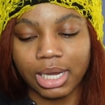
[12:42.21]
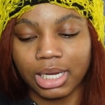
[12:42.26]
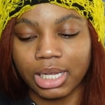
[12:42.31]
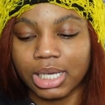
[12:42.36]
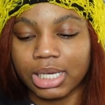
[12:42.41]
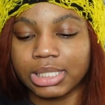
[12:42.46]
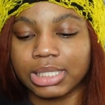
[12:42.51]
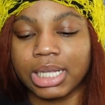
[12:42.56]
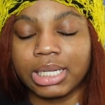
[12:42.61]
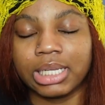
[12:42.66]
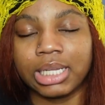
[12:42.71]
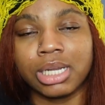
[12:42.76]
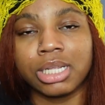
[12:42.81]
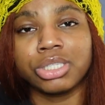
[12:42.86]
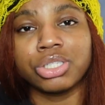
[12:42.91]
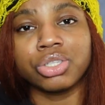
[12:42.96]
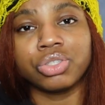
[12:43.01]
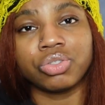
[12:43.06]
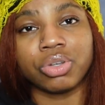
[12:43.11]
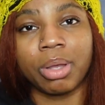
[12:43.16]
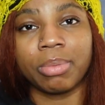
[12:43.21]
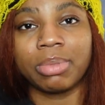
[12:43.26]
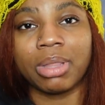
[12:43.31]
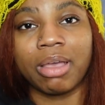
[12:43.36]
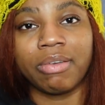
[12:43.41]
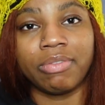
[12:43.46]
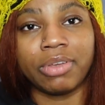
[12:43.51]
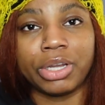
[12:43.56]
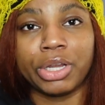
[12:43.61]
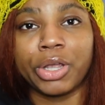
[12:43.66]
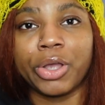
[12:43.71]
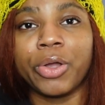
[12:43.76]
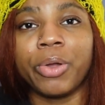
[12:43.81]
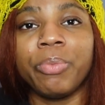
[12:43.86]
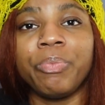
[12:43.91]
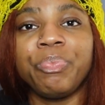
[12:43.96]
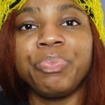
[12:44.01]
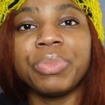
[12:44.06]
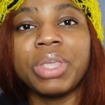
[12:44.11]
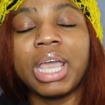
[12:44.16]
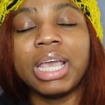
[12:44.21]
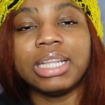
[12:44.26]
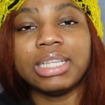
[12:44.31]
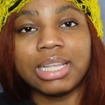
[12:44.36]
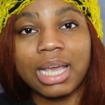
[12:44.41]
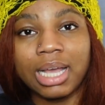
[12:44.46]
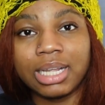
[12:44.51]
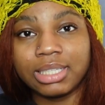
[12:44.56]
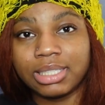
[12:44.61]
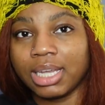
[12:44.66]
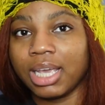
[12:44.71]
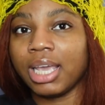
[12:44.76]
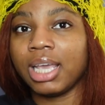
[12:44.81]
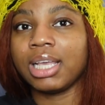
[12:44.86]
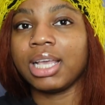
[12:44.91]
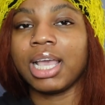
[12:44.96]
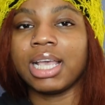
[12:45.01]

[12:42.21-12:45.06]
because I needed to drop that video that day.